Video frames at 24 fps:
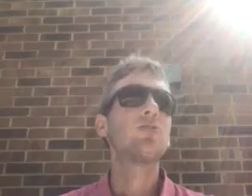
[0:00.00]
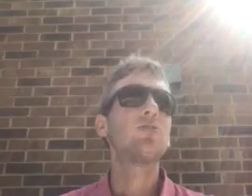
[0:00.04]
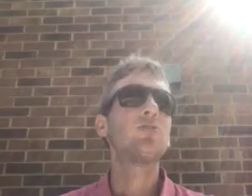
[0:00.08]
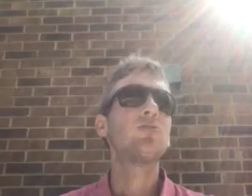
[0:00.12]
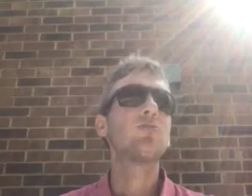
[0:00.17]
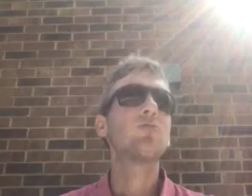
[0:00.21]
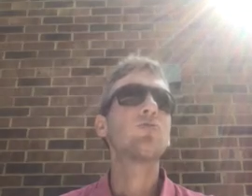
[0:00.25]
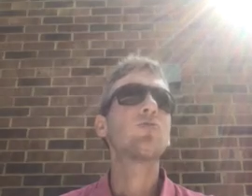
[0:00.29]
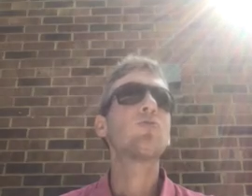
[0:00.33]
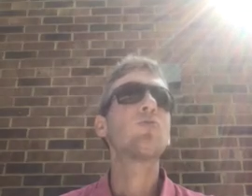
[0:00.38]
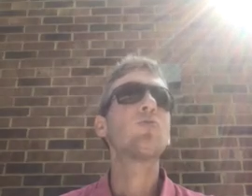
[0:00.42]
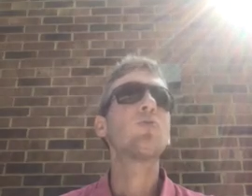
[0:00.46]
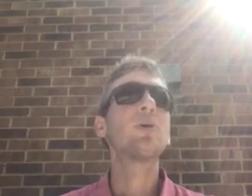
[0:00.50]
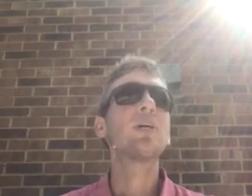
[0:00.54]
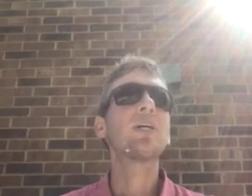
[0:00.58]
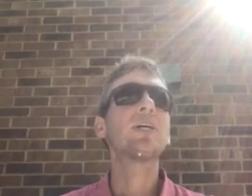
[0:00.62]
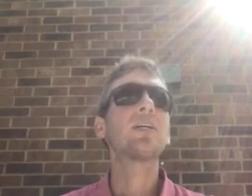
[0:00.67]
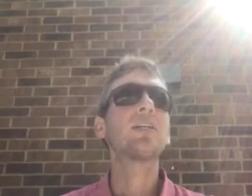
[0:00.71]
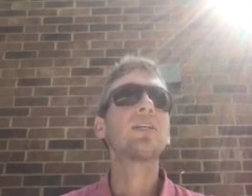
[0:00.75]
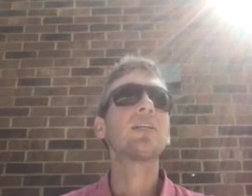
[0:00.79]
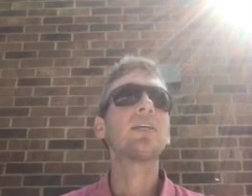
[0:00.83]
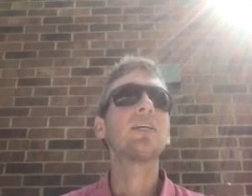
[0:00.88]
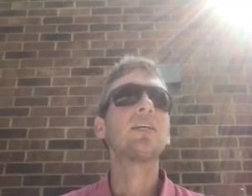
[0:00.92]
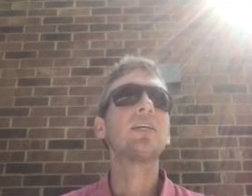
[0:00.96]
to
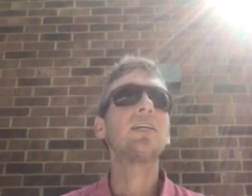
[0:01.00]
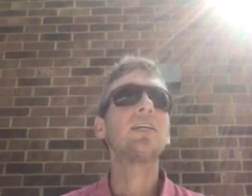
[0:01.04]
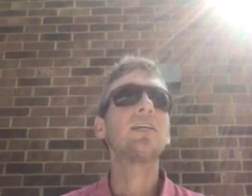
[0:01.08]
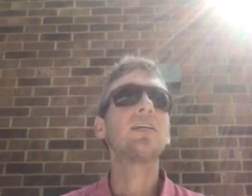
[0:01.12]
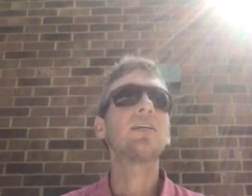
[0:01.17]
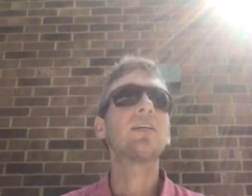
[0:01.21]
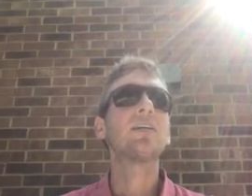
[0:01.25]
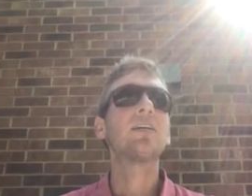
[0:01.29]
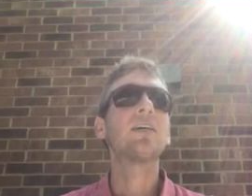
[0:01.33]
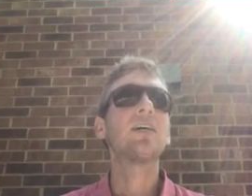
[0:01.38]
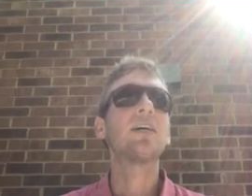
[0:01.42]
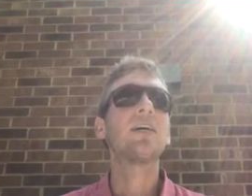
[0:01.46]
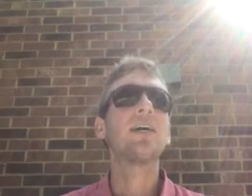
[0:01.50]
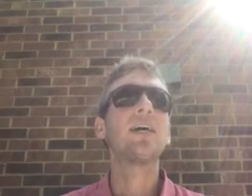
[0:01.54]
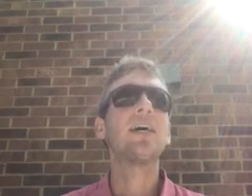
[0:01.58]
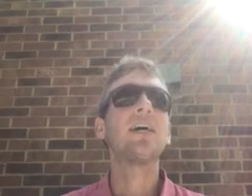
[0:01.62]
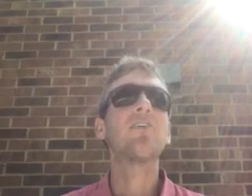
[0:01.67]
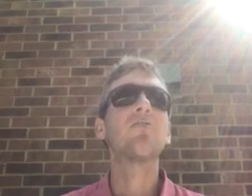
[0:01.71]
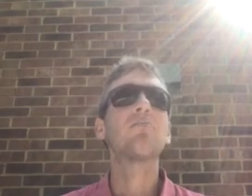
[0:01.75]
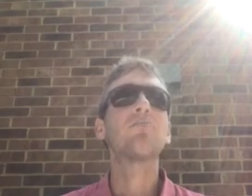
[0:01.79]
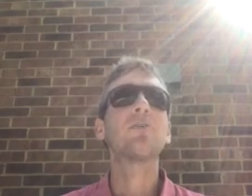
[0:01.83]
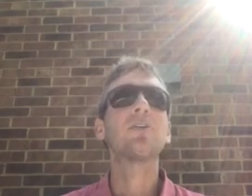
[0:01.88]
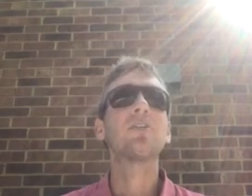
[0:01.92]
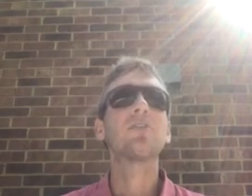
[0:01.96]
quickly
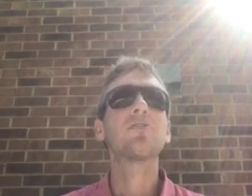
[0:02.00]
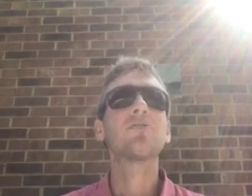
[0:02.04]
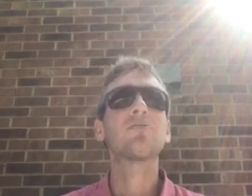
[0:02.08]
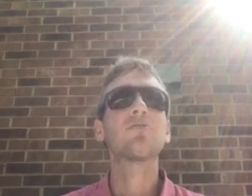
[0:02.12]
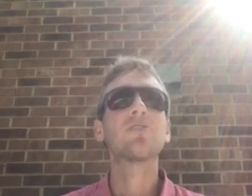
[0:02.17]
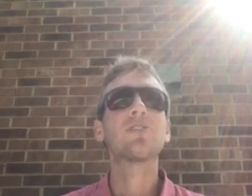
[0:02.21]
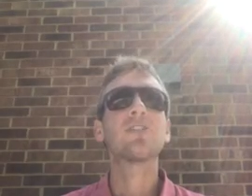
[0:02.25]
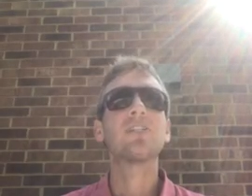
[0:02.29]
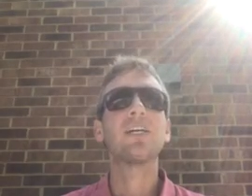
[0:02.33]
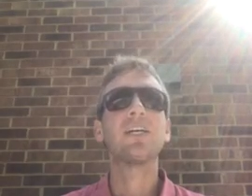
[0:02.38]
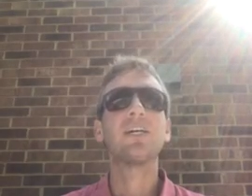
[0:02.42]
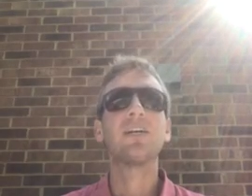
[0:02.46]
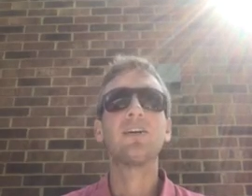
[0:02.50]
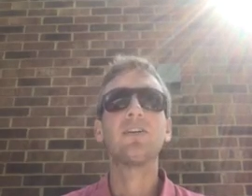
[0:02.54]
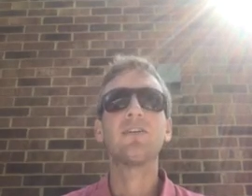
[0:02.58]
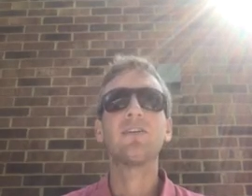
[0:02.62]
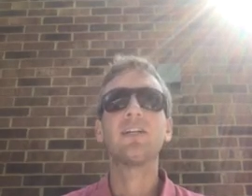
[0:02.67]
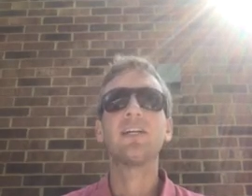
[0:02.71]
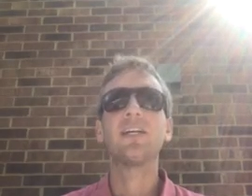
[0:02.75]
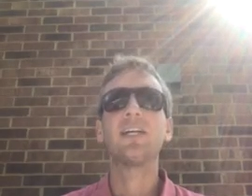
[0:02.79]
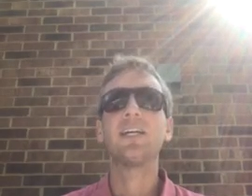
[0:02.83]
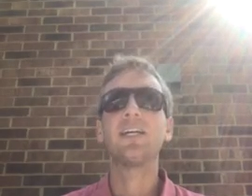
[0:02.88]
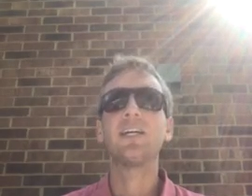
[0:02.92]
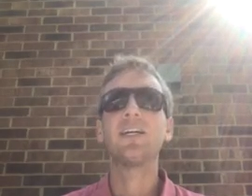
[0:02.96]
have pencils
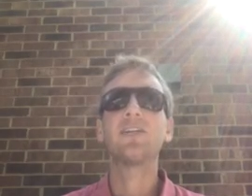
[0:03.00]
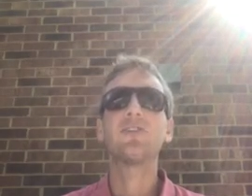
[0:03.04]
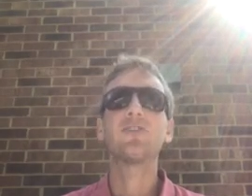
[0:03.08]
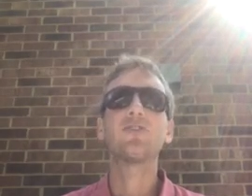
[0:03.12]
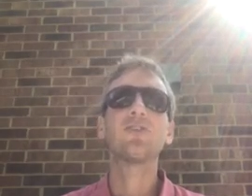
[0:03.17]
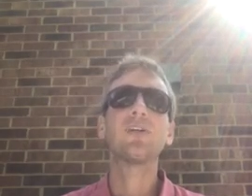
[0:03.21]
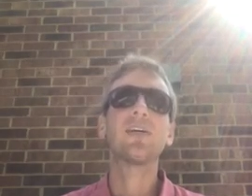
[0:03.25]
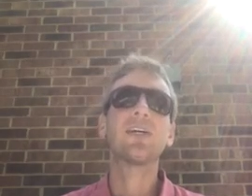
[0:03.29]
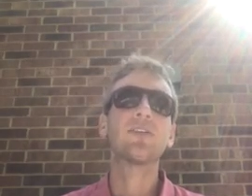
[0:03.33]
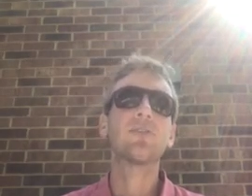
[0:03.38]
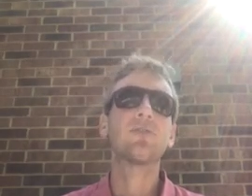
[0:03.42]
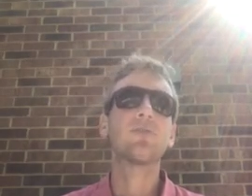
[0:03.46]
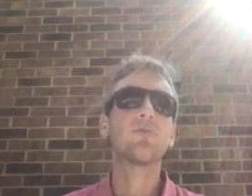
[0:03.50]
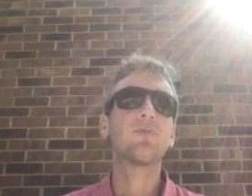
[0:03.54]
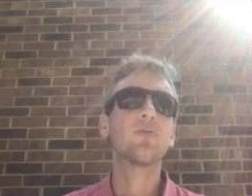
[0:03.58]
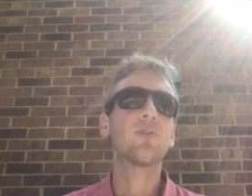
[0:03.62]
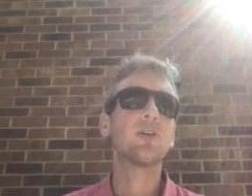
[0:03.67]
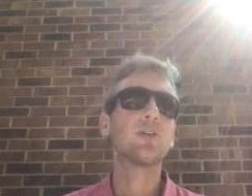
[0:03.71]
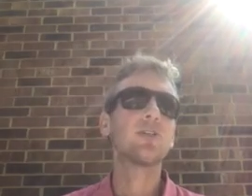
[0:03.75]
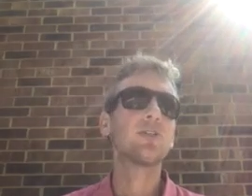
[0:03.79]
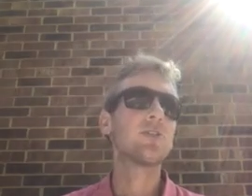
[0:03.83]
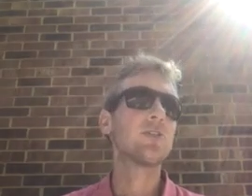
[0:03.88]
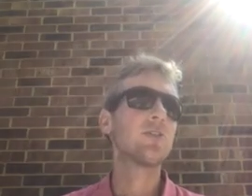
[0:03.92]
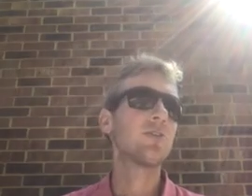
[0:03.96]
down and track the
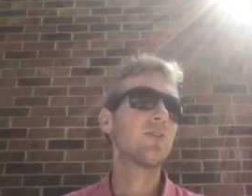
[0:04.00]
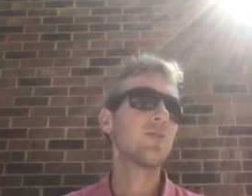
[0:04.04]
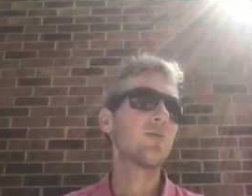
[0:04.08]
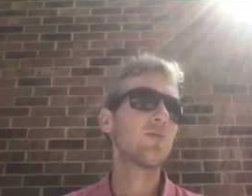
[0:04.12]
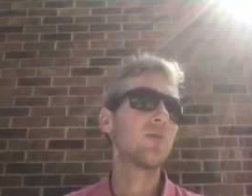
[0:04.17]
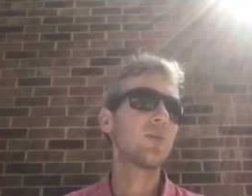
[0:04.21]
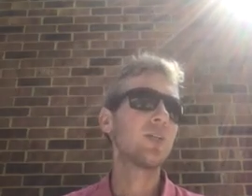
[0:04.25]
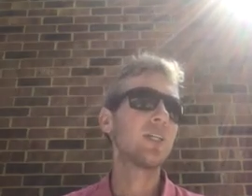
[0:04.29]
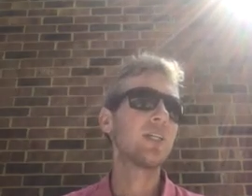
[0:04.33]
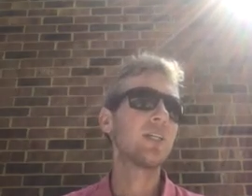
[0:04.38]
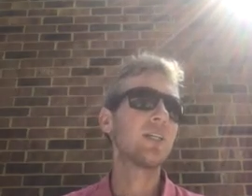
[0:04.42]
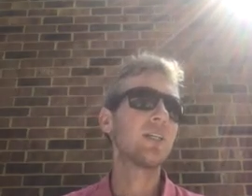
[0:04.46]
front so that we